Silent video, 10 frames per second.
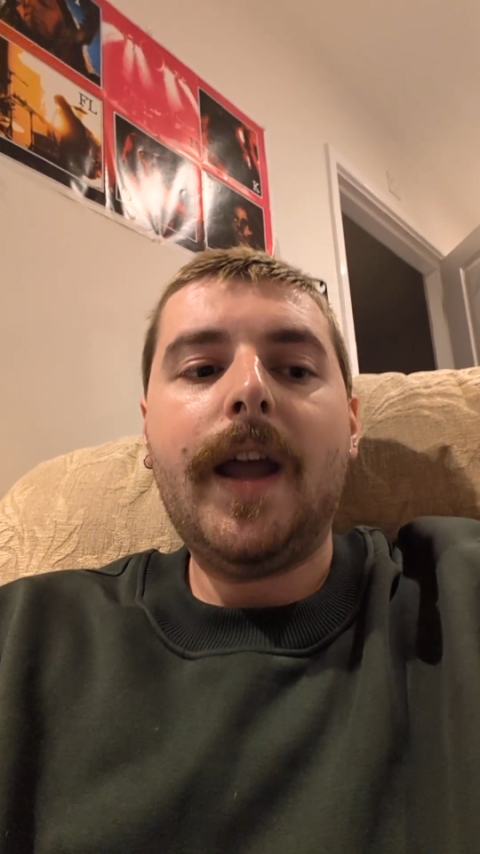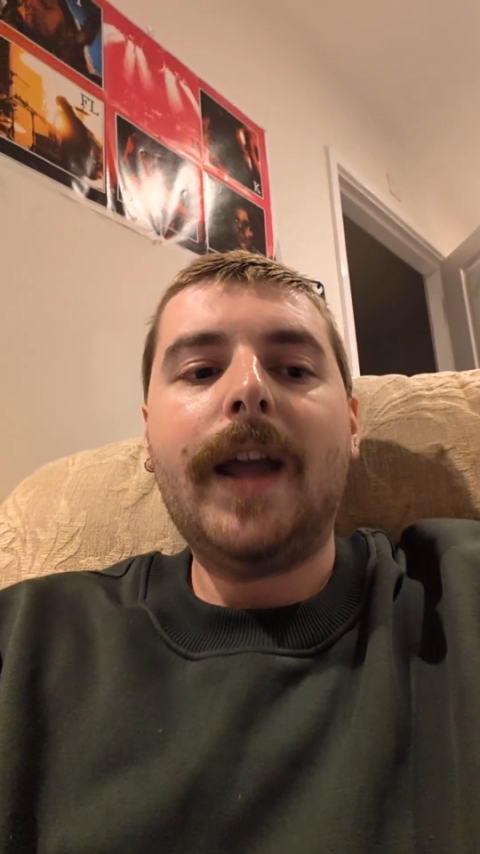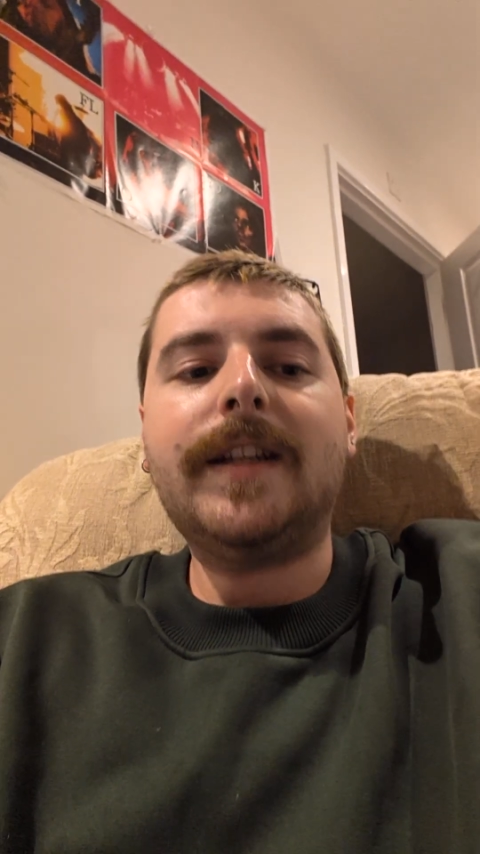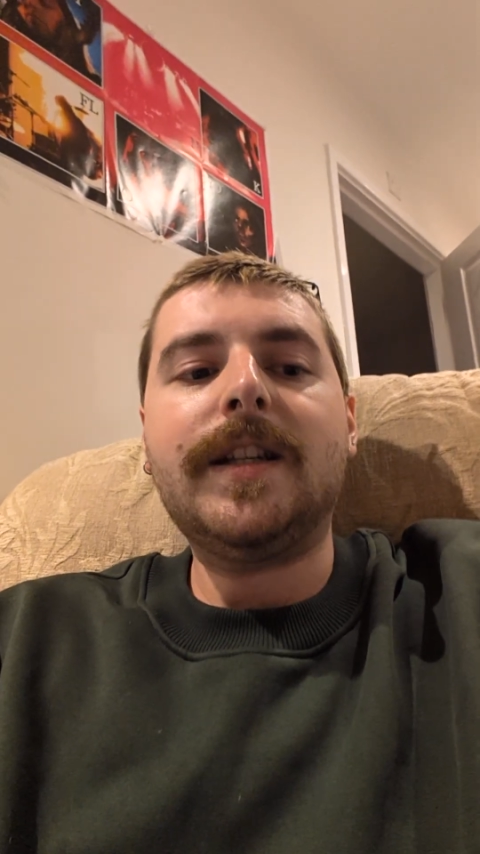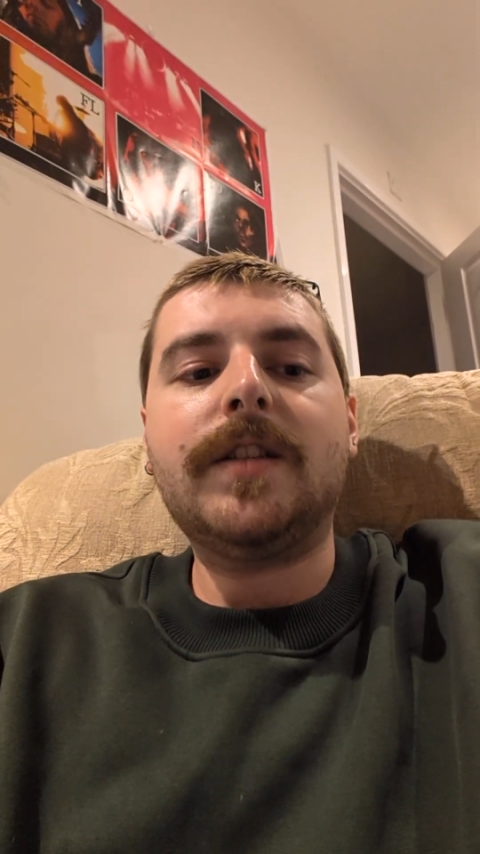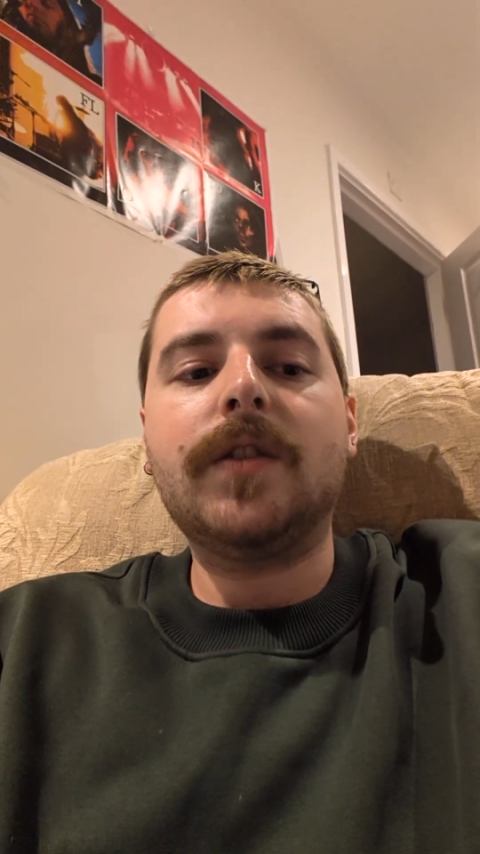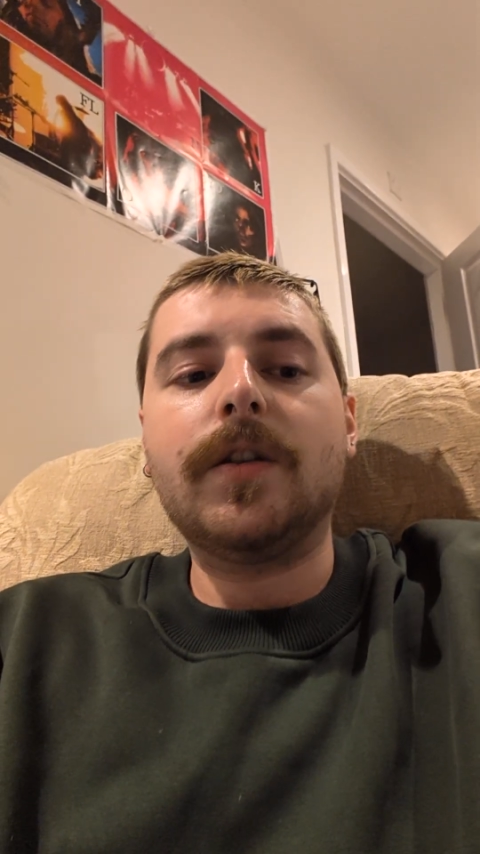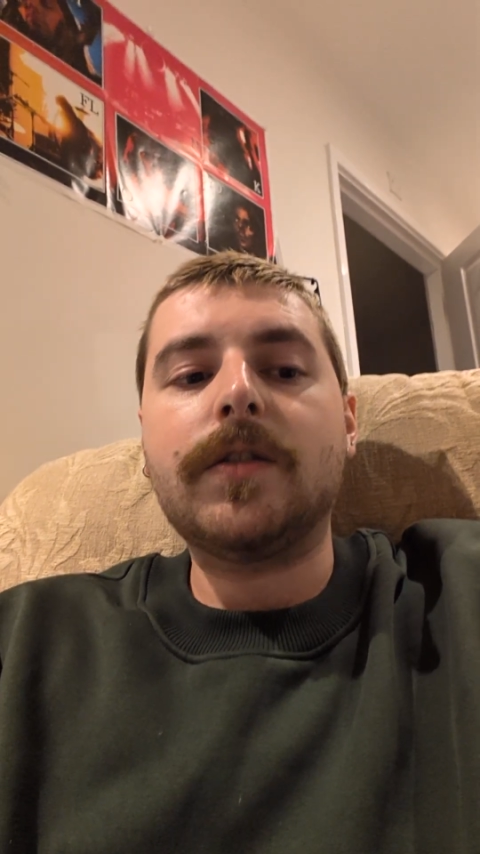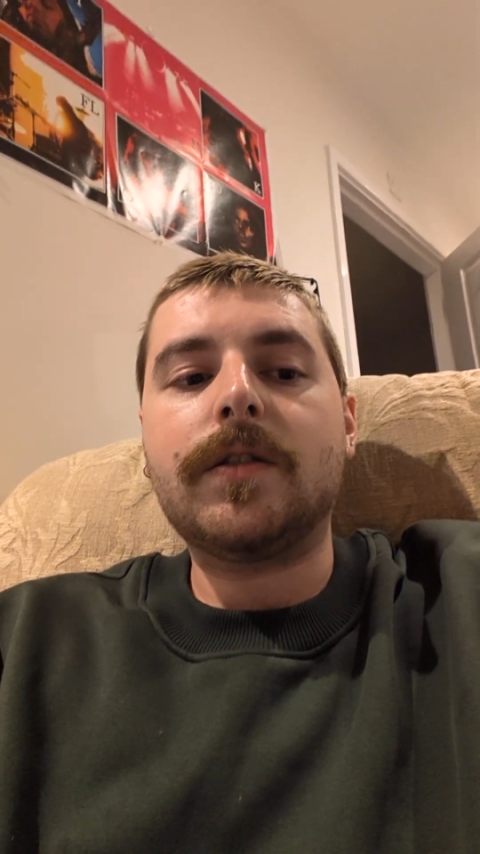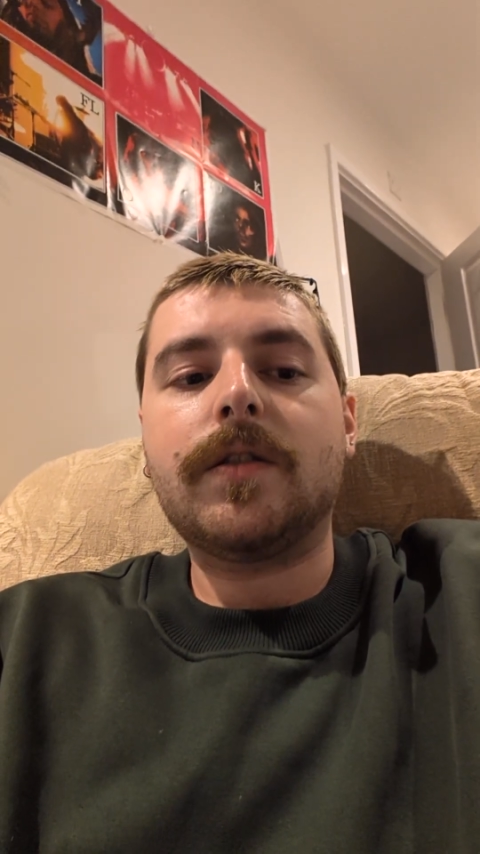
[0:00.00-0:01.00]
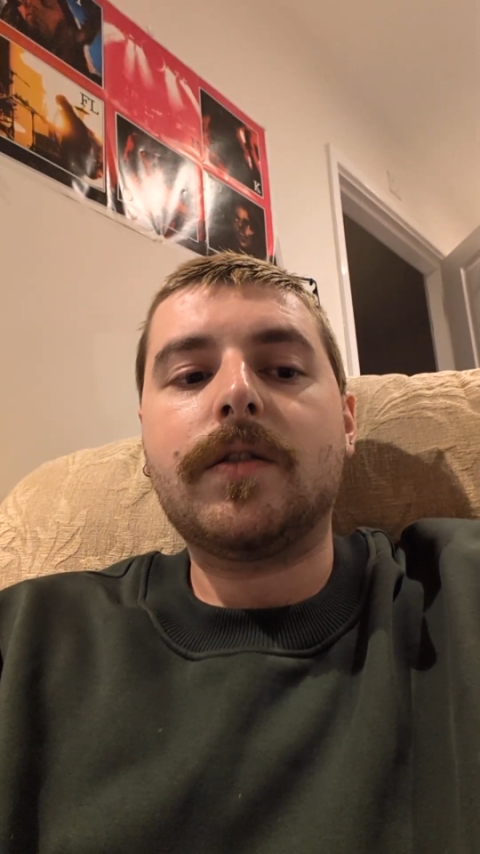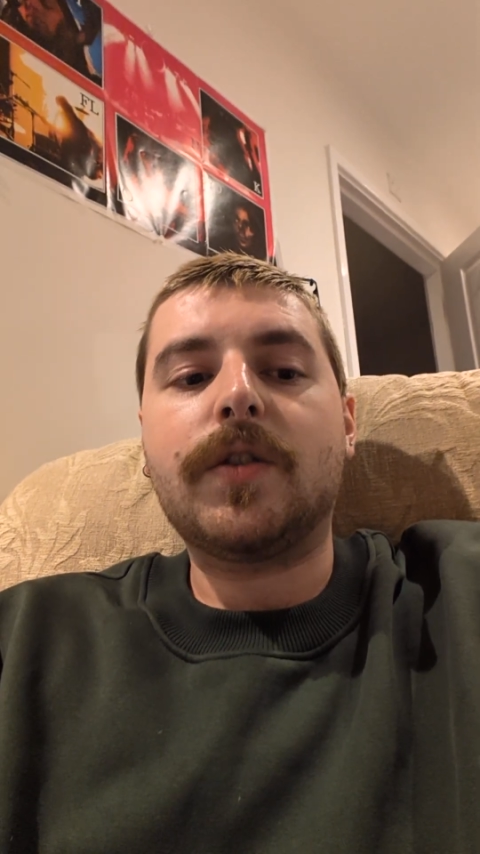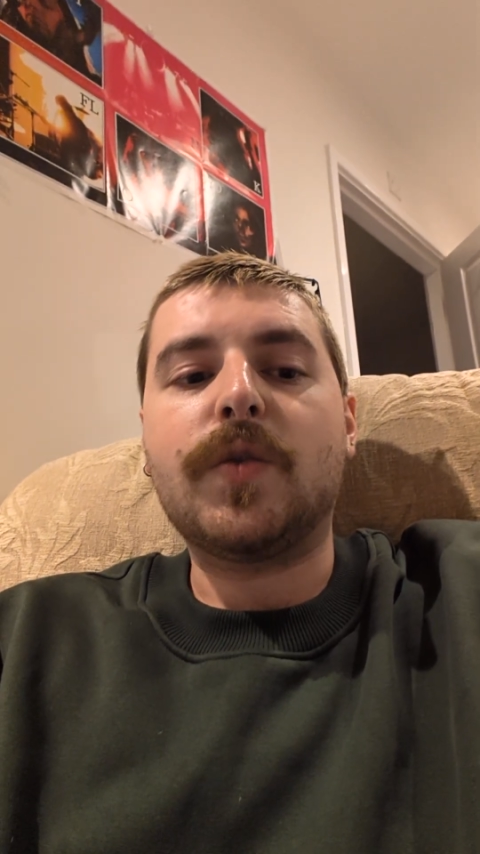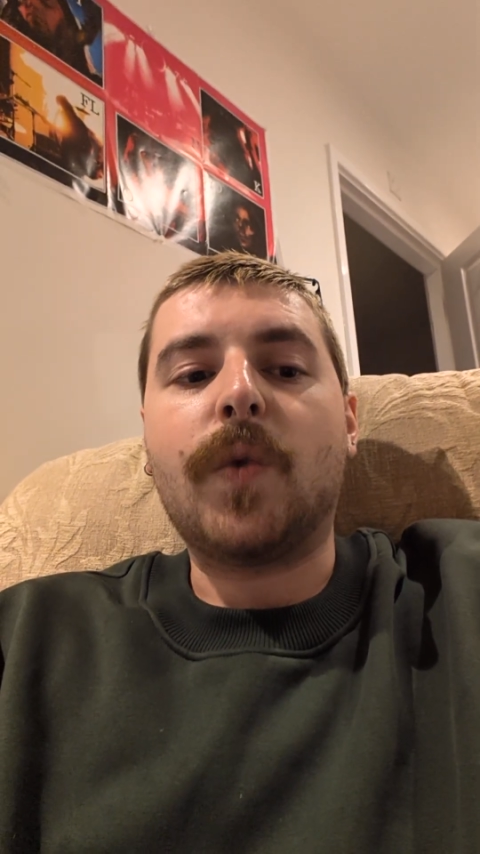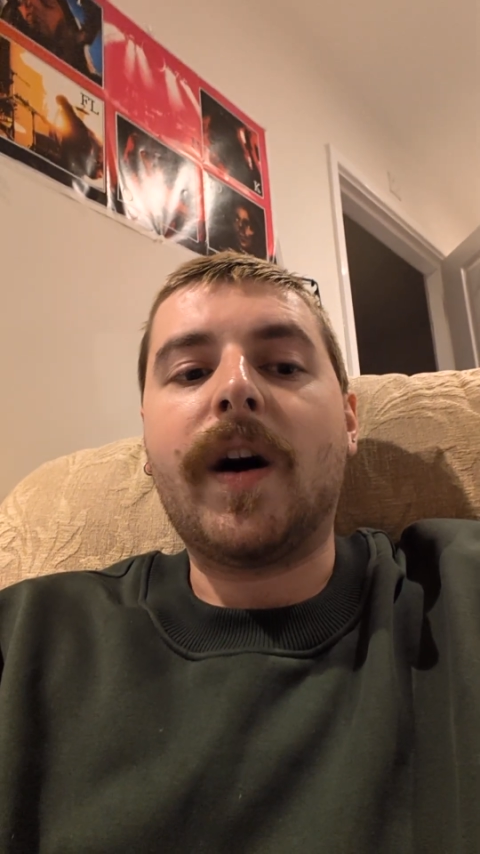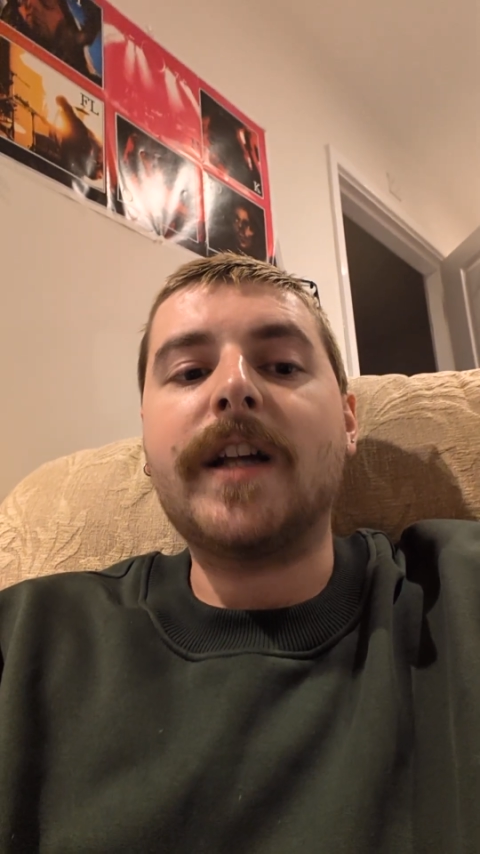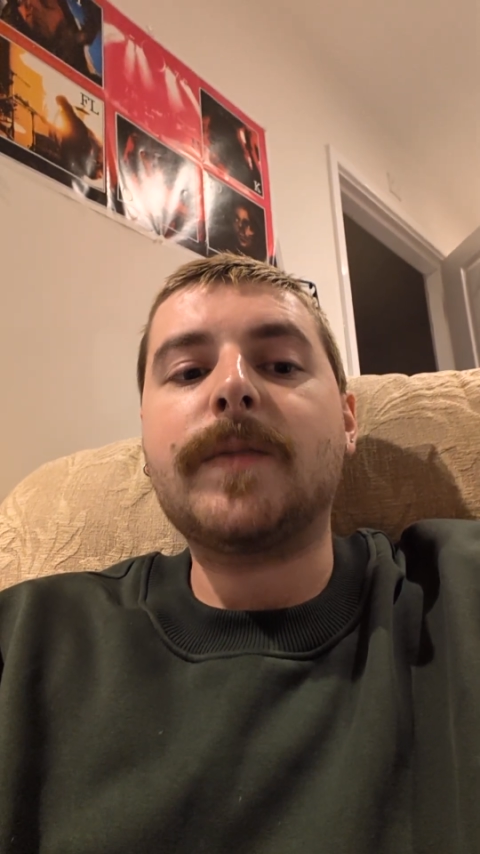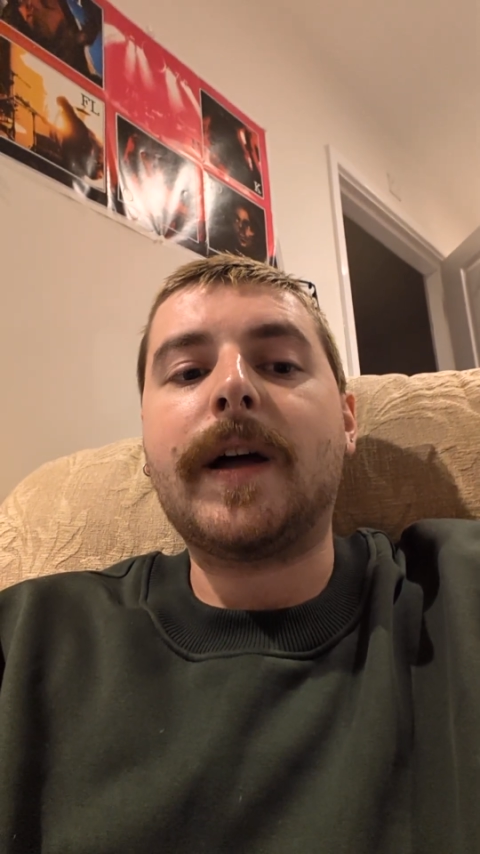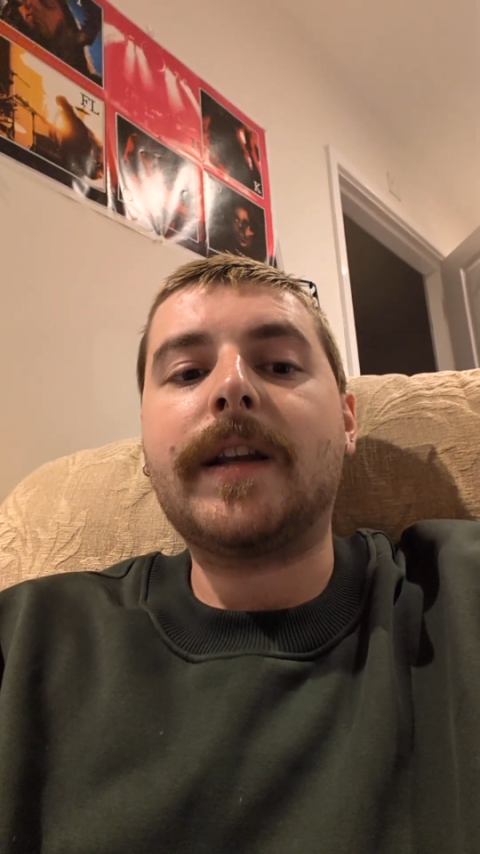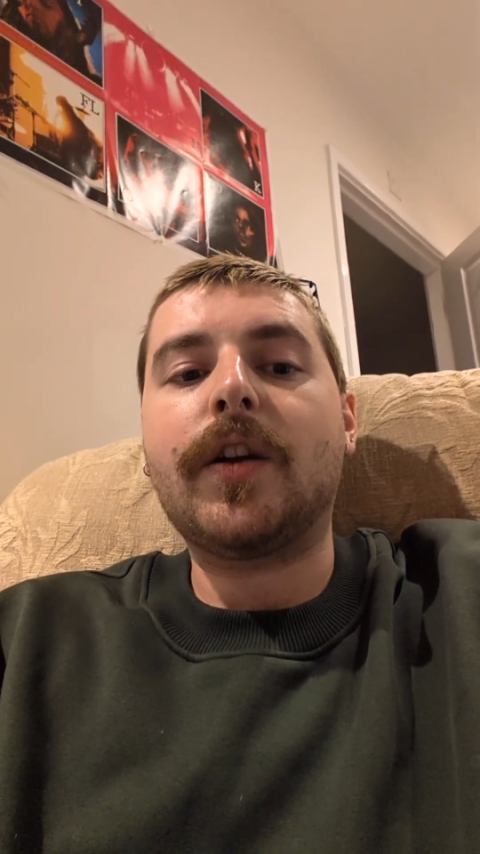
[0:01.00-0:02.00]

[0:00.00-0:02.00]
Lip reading: It is not that a wise man